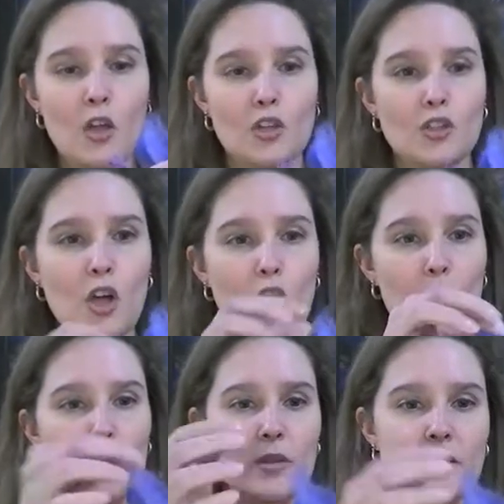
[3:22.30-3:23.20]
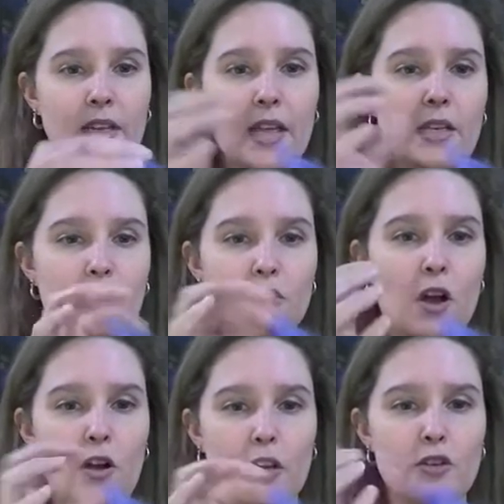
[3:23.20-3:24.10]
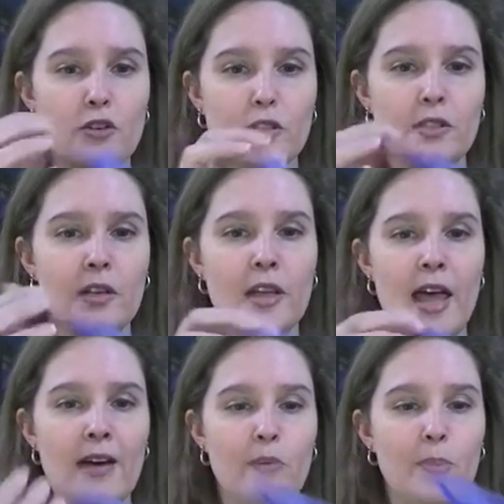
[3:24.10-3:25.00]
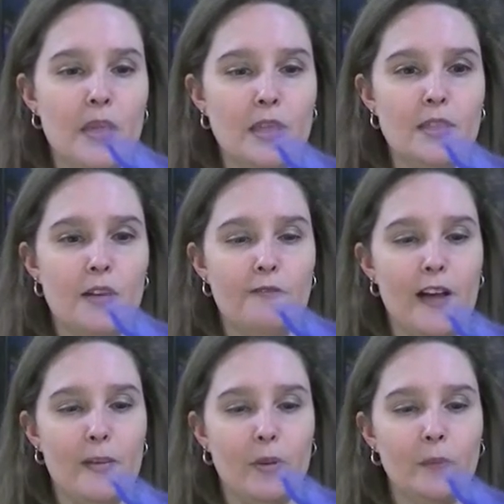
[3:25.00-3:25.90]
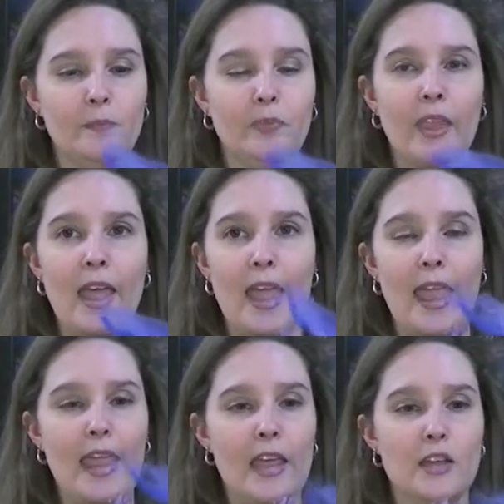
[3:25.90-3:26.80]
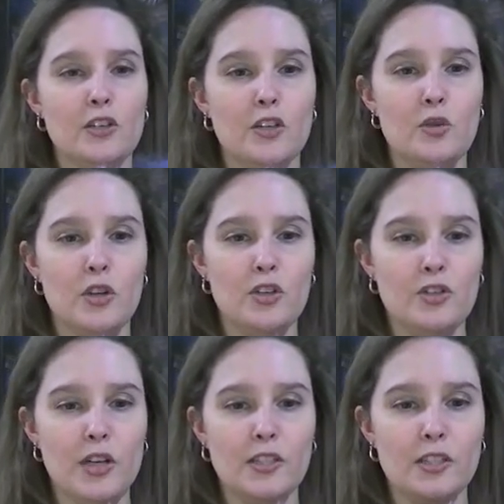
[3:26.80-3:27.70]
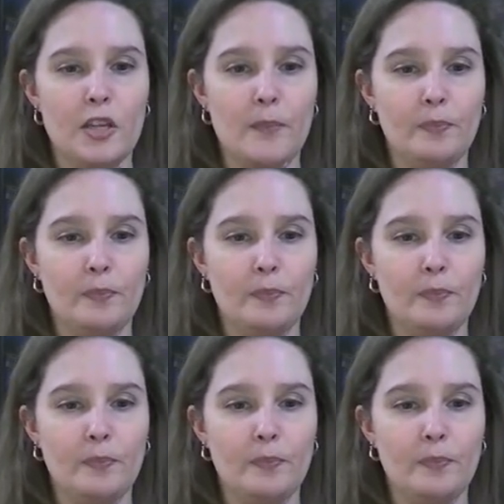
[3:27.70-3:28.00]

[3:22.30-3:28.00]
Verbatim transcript: So to get it started, you're just going to have a piece of fiber, and you can just